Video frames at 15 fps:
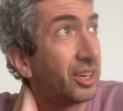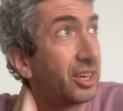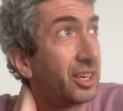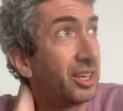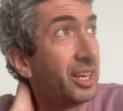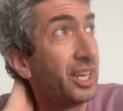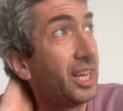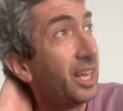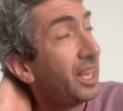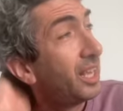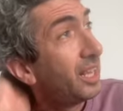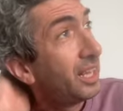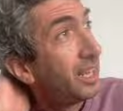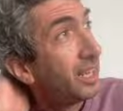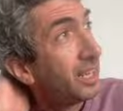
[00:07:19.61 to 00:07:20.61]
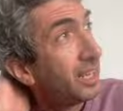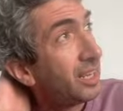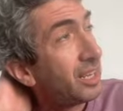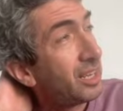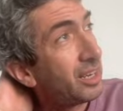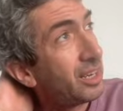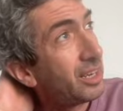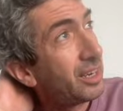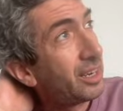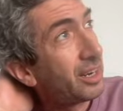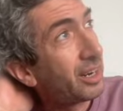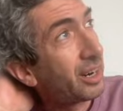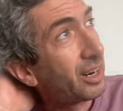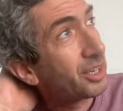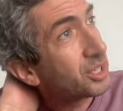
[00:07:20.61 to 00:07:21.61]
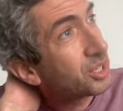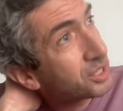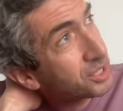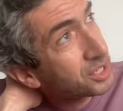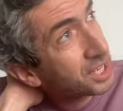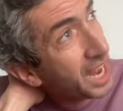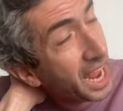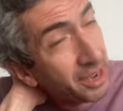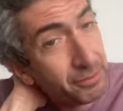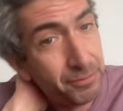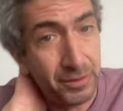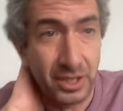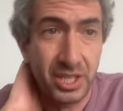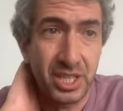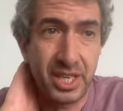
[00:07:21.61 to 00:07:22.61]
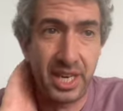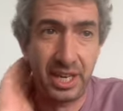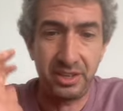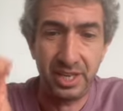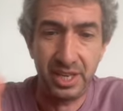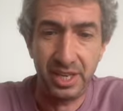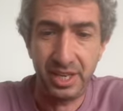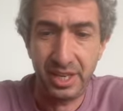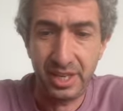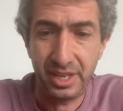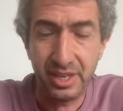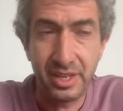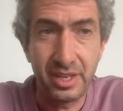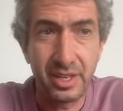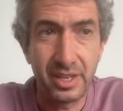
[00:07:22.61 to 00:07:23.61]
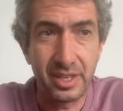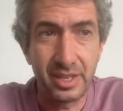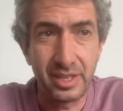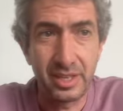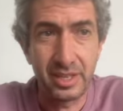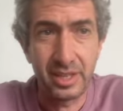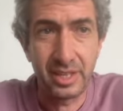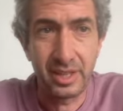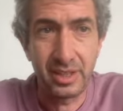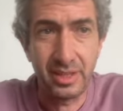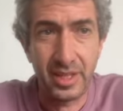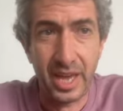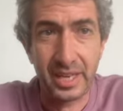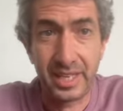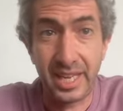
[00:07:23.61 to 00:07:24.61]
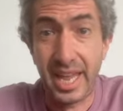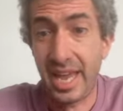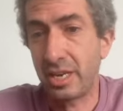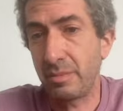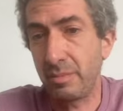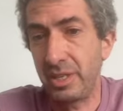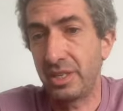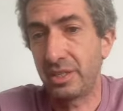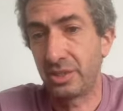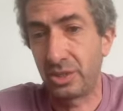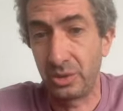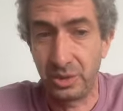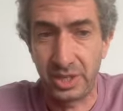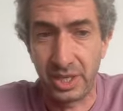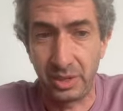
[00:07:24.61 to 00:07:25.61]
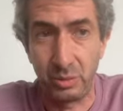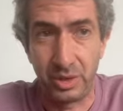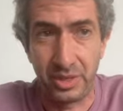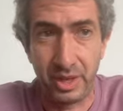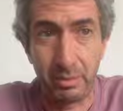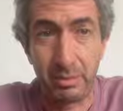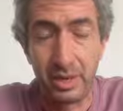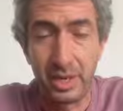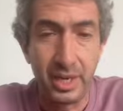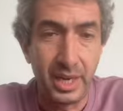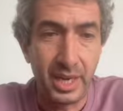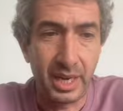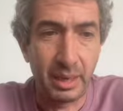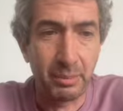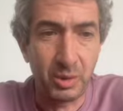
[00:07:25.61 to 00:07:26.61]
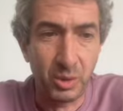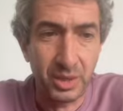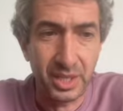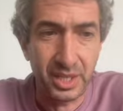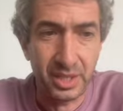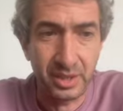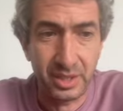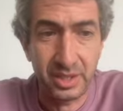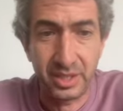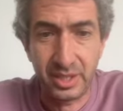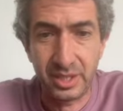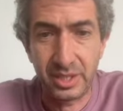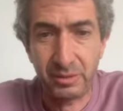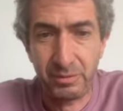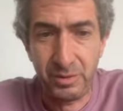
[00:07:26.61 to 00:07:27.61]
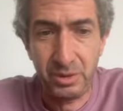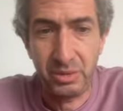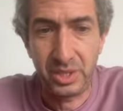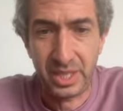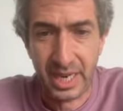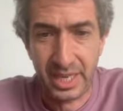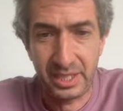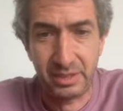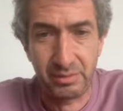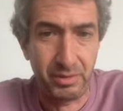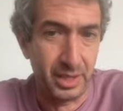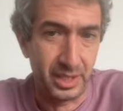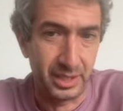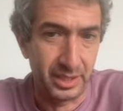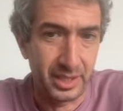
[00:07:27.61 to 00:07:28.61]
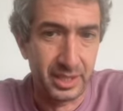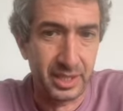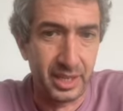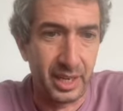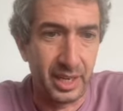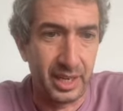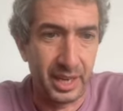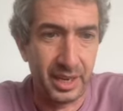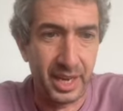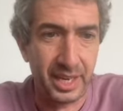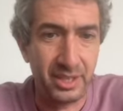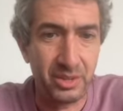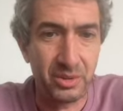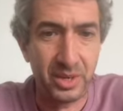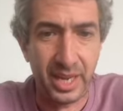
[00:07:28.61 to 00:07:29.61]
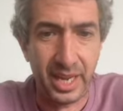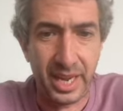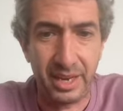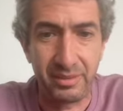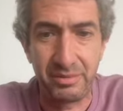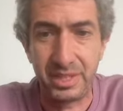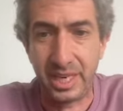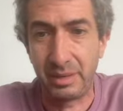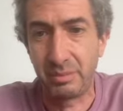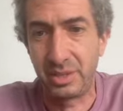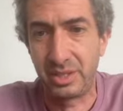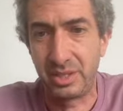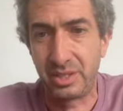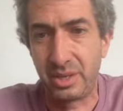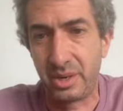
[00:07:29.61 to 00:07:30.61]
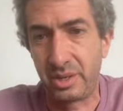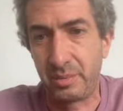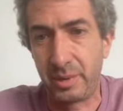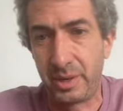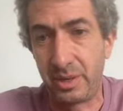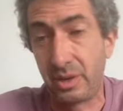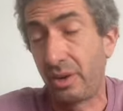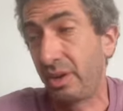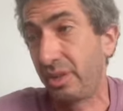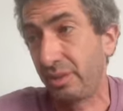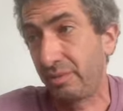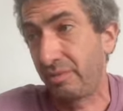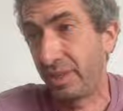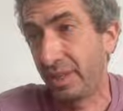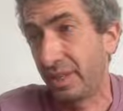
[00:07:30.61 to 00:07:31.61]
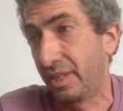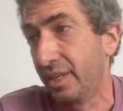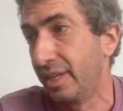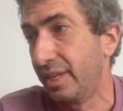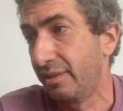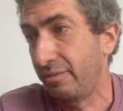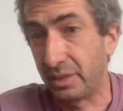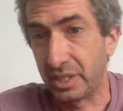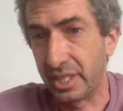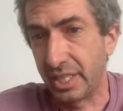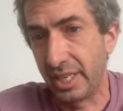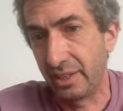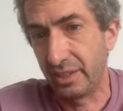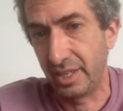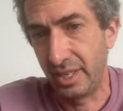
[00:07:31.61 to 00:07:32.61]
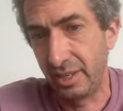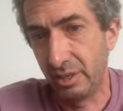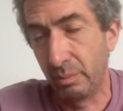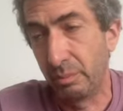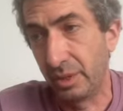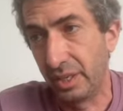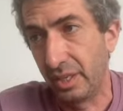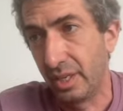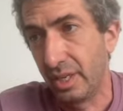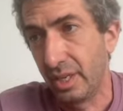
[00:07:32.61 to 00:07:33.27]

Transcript: have functionality that can be associated with them. And I'm going to, there's a few kinds of things. I don't have time to talk about all of the functionality here, but